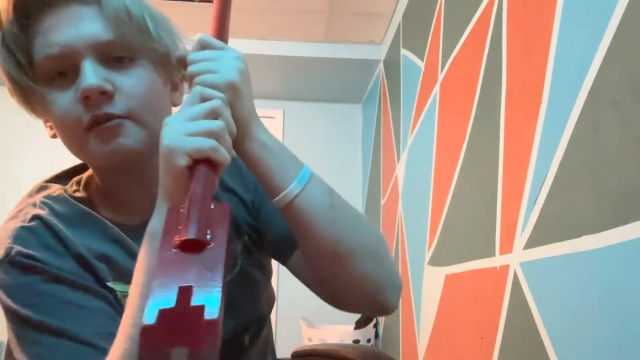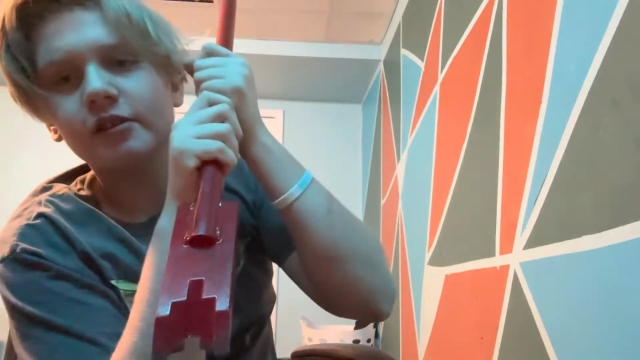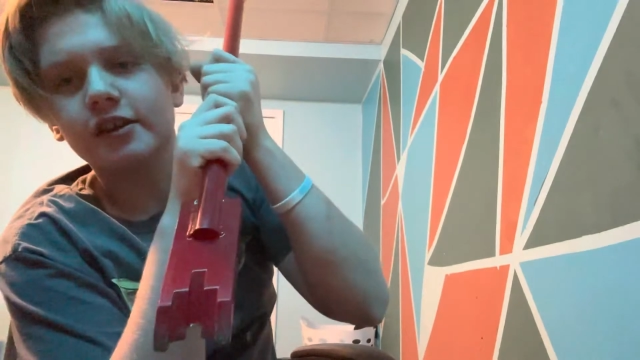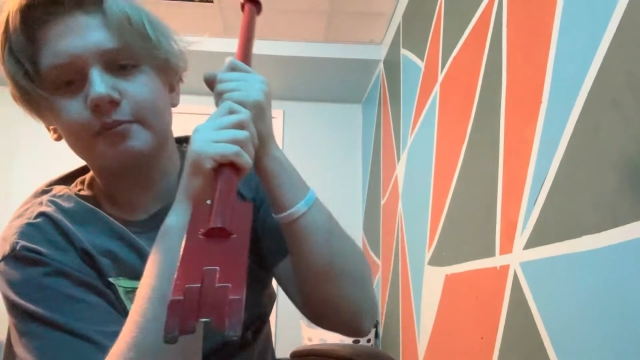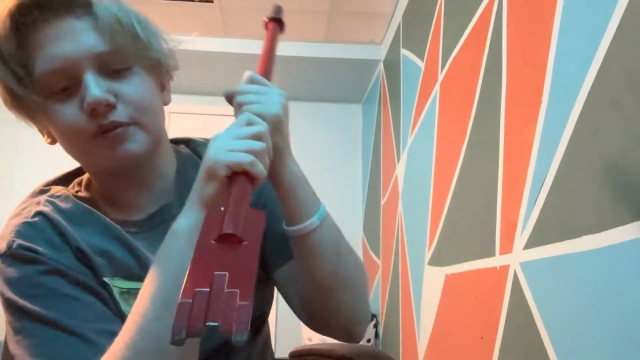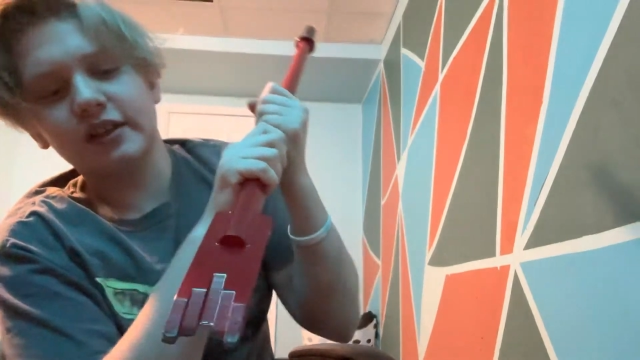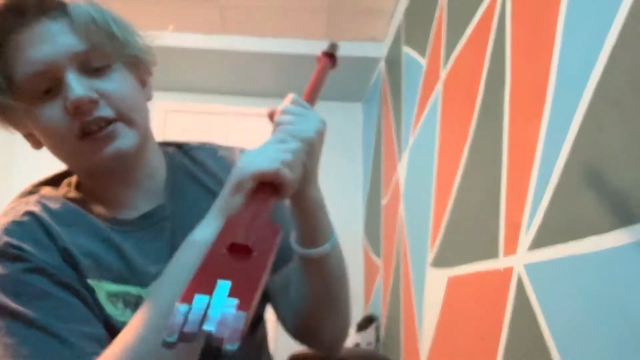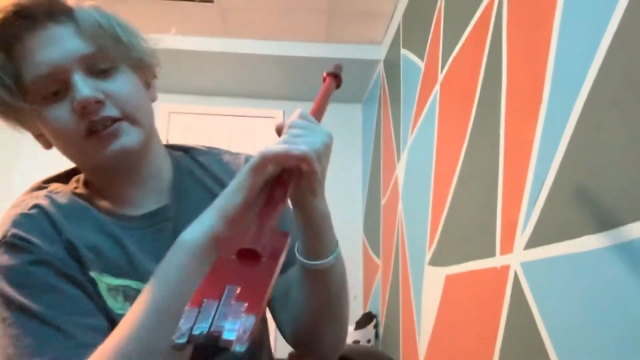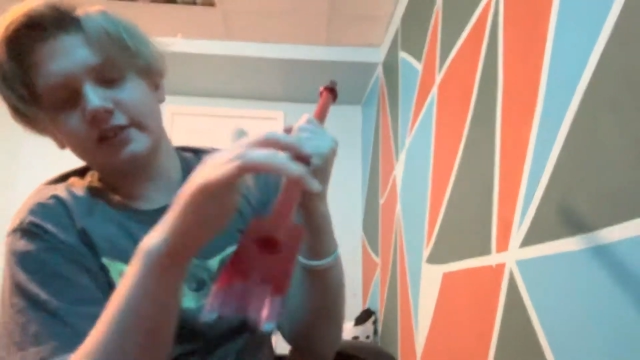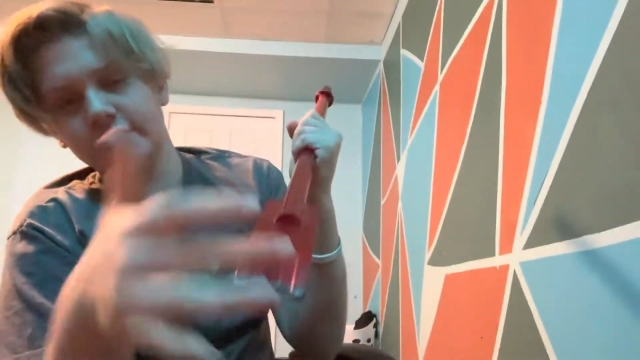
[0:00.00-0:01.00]
really a
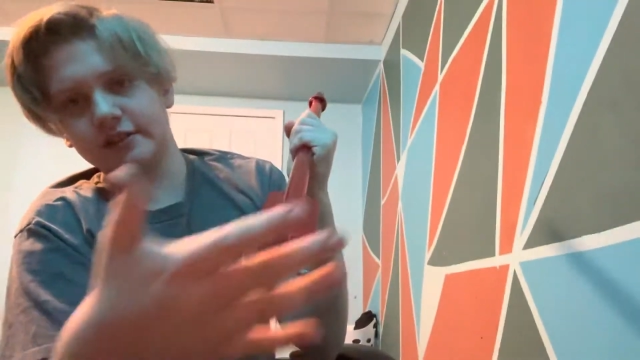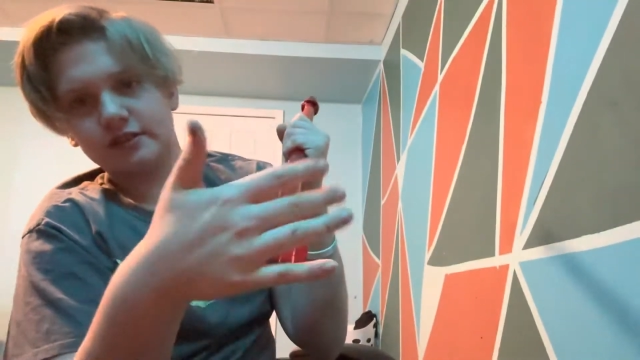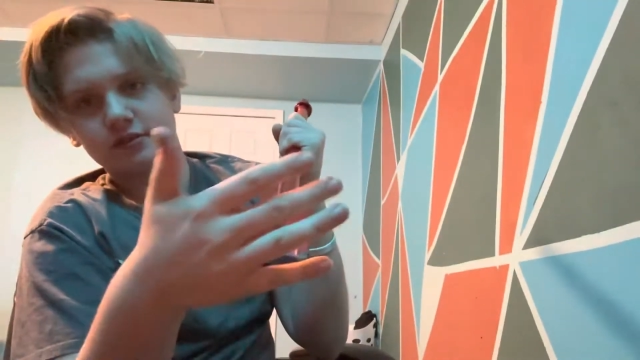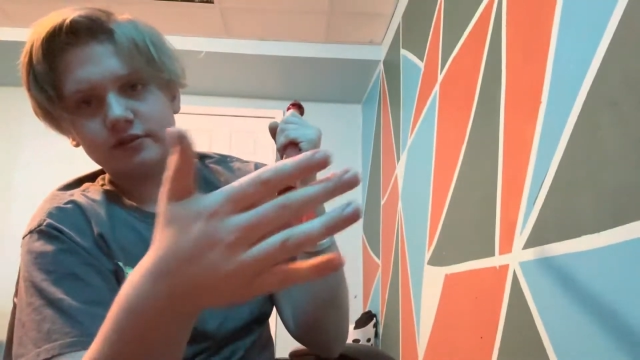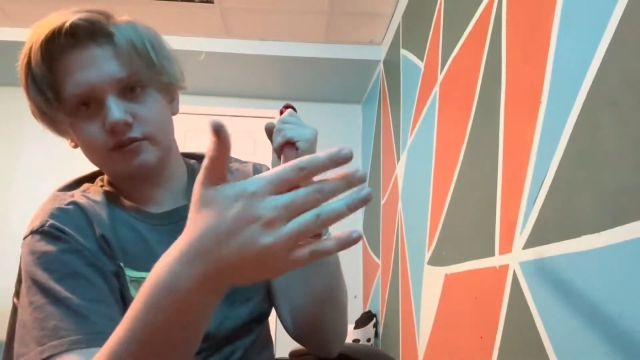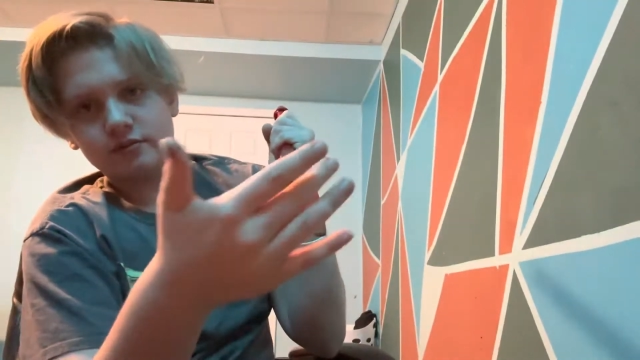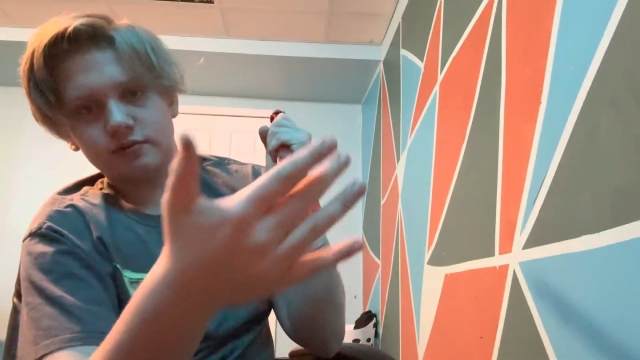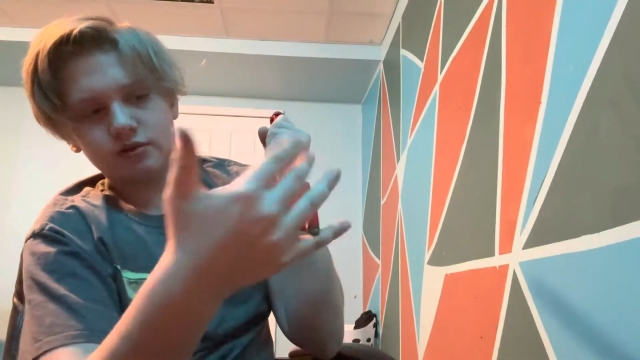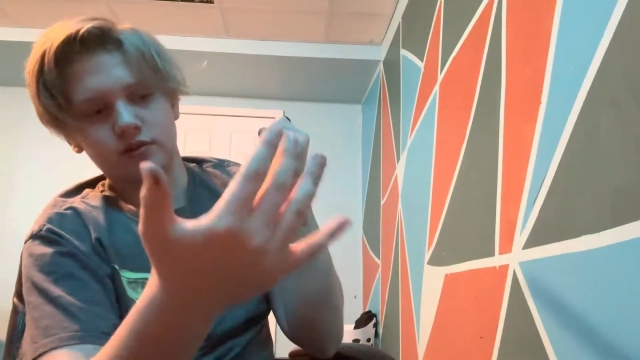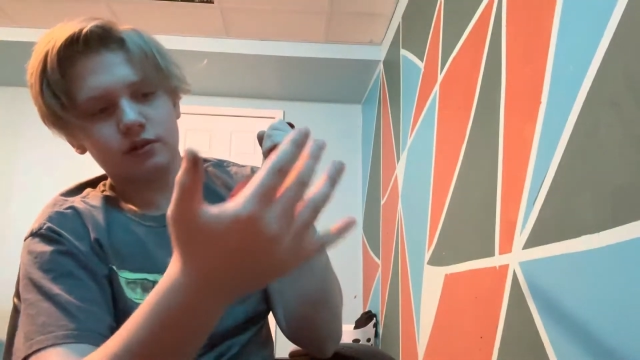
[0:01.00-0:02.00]
blade, it's
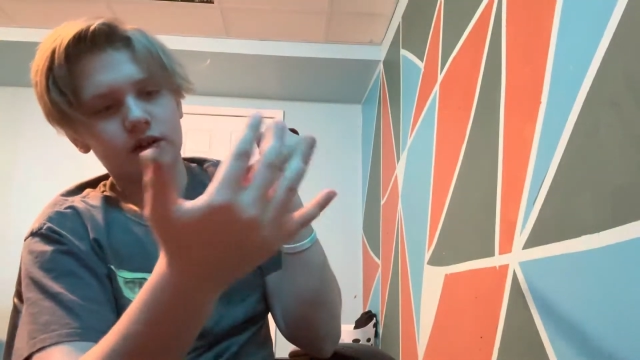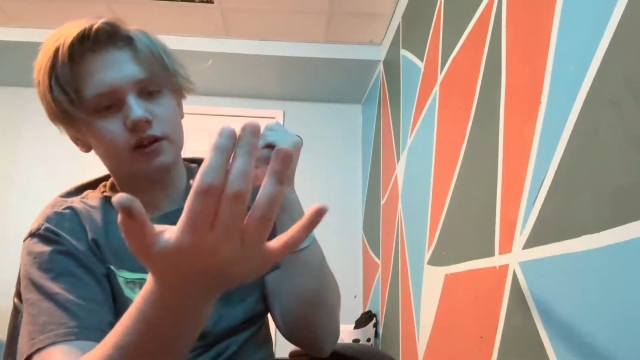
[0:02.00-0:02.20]
dull.